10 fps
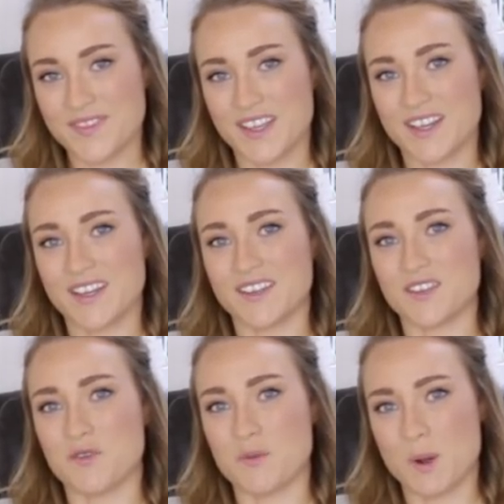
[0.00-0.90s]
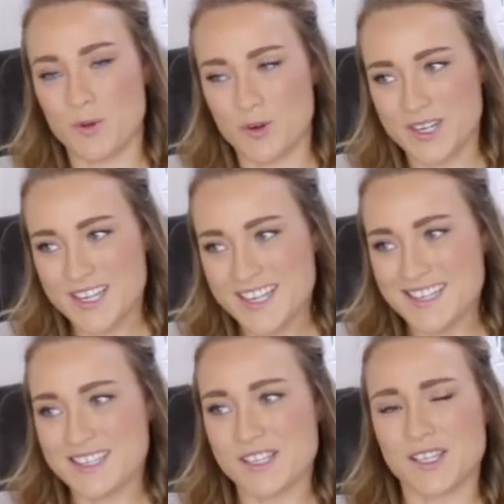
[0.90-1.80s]
and you remember
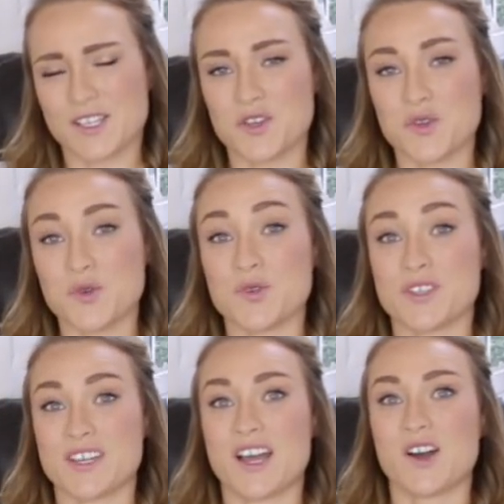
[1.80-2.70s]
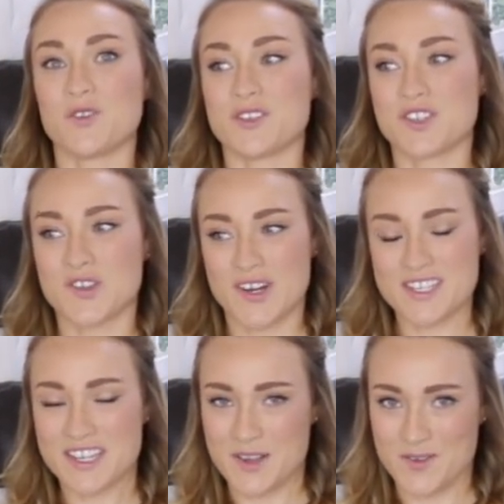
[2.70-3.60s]
seeing the news and how
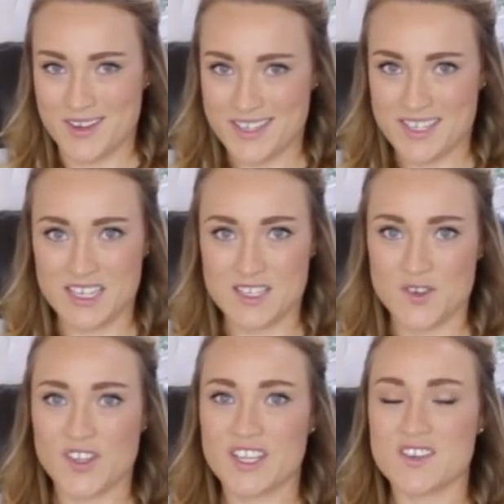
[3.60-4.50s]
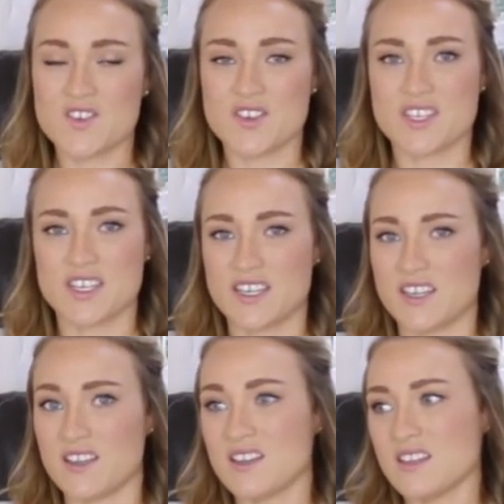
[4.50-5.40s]
distressing it was. And it's really
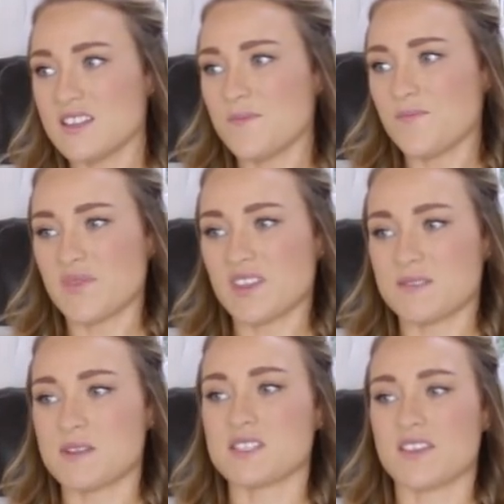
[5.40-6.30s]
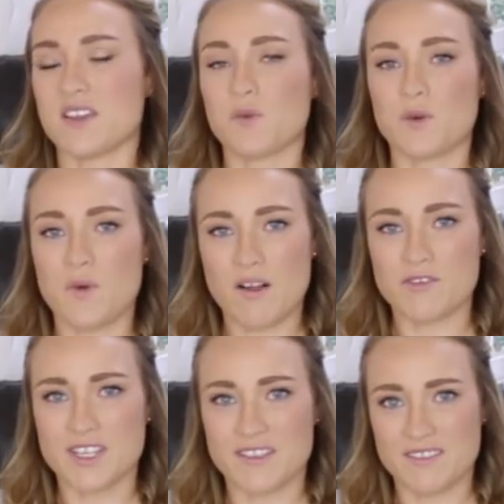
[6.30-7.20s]
interesting because I think we're
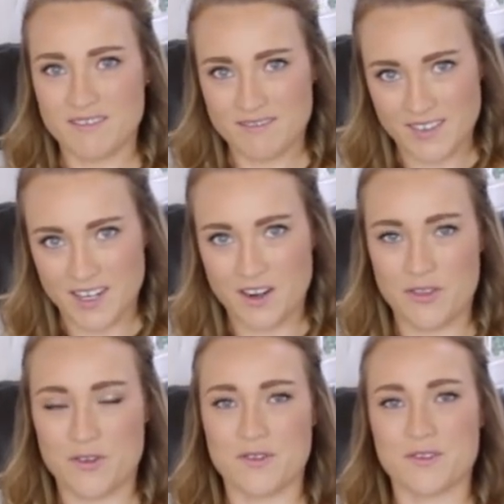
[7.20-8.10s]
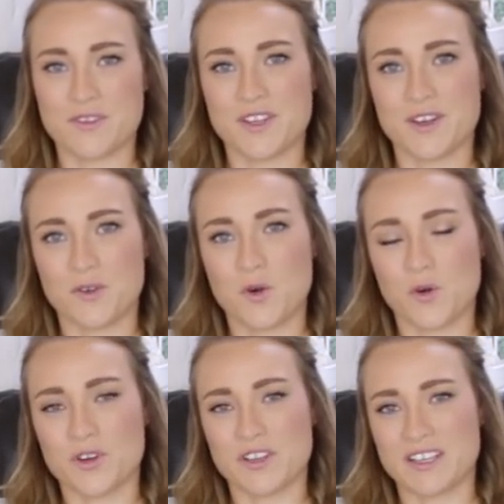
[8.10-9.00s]
rounding another, you know,
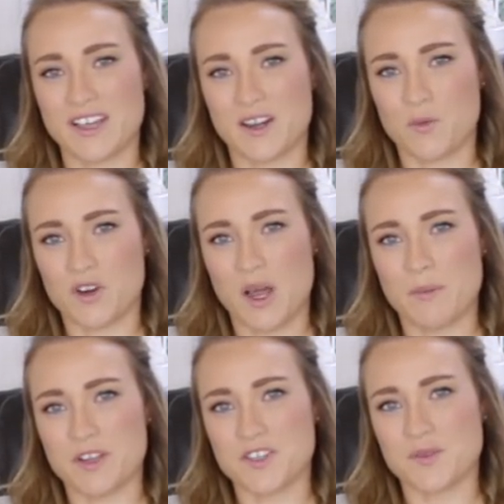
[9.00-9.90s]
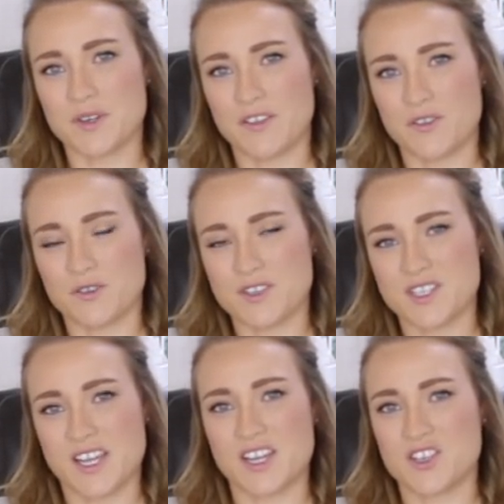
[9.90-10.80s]
corner like that, and we're coming to another
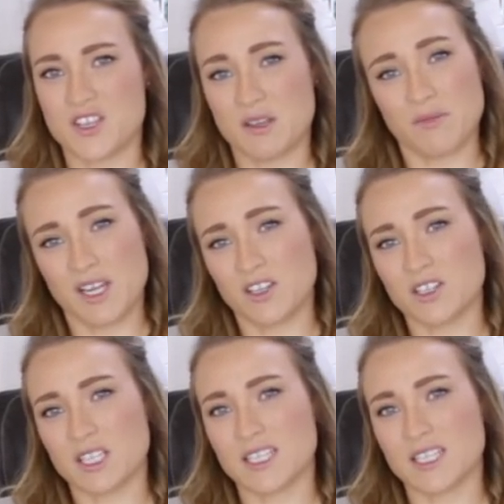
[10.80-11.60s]
stage that might look